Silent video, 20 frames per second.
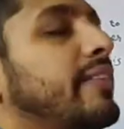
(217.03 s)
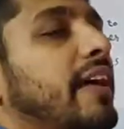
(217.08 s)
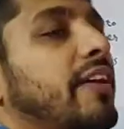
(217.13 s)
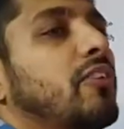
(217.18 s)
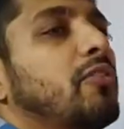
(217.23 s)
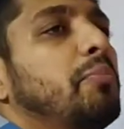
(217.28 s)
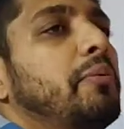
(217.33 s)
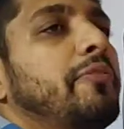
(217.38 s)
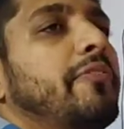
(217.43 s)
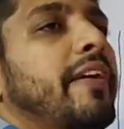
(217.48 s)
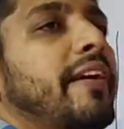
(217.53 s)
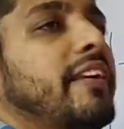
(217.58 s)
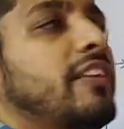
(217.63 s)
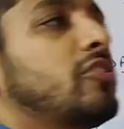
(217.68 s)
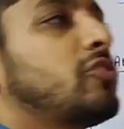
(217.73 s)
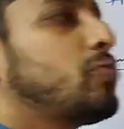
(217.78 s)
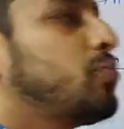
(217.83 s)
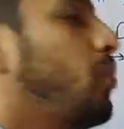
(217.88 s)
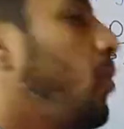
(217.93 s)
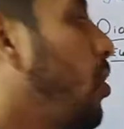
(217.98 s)
there will be very
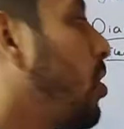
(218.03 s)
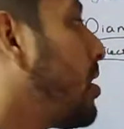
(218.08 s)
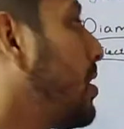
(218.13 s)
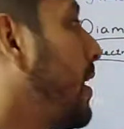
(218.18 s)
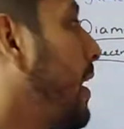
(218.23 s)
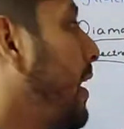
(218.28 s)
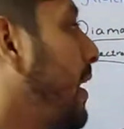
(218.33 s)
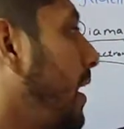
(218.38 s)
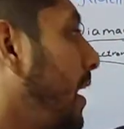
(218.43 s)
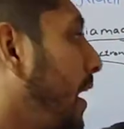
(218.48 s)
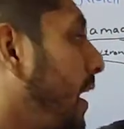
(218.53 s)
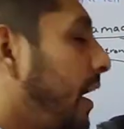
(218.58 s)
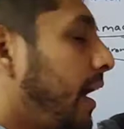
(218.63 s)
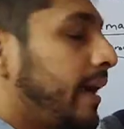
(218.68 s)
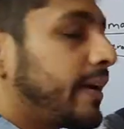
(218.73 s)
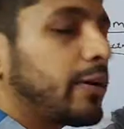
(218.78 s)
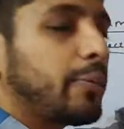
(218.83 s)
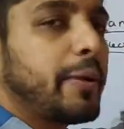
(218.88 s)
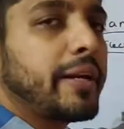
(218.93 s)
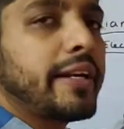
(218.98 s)
small
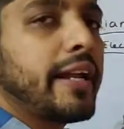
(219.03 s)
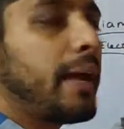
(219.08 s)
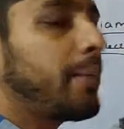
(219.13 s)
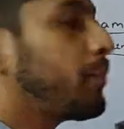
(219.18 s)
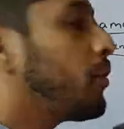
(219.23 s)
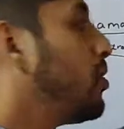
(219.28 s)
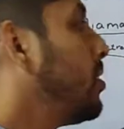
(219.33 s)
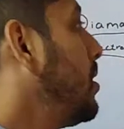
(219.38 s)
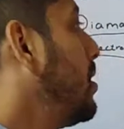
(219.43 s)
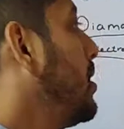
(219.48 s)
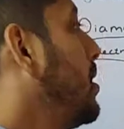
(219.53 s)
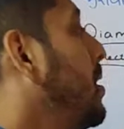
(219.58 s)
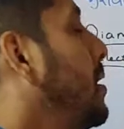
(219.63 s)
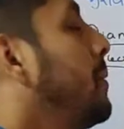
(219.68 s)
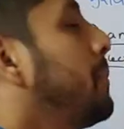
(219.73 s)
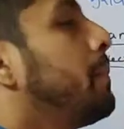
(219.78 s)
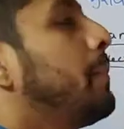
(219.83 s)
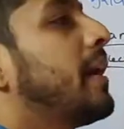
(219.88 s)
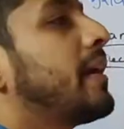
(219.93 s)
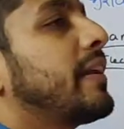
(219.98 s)
atomic dipole,
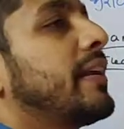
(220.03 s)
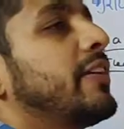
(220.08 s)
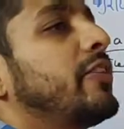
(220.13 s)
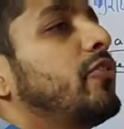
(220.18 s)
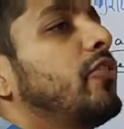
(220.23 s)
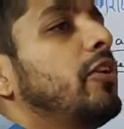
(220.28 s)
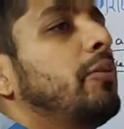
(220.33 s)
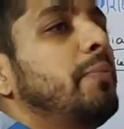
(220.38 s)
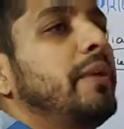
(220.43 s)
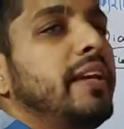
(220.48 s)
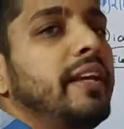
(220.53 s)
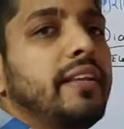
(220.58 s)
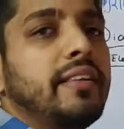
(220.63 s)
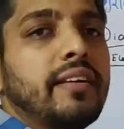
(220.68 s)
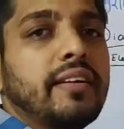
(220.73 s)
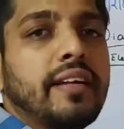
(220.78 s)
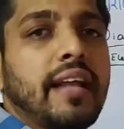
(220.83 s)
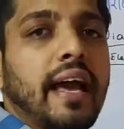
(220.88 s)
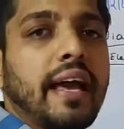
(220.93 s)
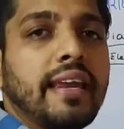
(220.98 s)
but it will be in
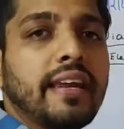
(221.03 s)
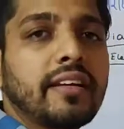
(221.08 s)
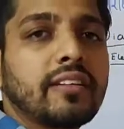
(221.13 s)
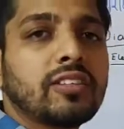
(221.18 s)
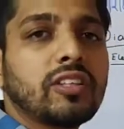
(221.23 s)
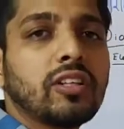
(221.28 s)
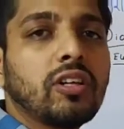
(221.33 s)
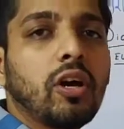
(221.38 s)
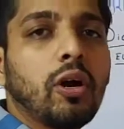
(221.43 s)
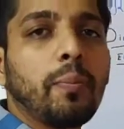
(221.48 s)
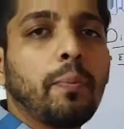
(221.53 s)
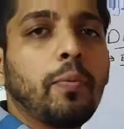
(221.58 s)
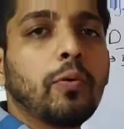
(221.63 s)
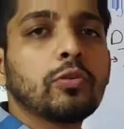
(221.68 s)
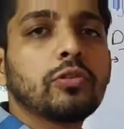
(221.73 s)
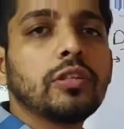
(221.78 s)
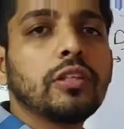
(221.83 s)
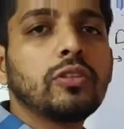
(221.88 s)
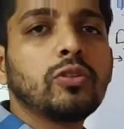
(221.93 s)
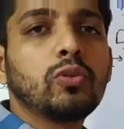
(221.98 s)
the direction
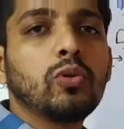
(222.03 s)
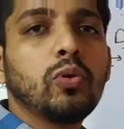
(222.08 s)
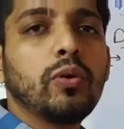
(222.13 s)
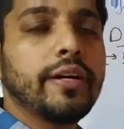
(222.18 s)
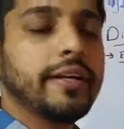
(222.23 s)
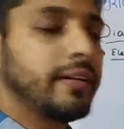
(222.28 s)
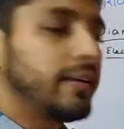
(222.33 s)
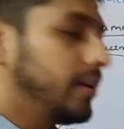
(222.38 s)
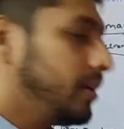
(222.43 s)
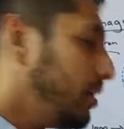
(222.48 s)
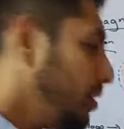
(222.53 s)
opposite to it.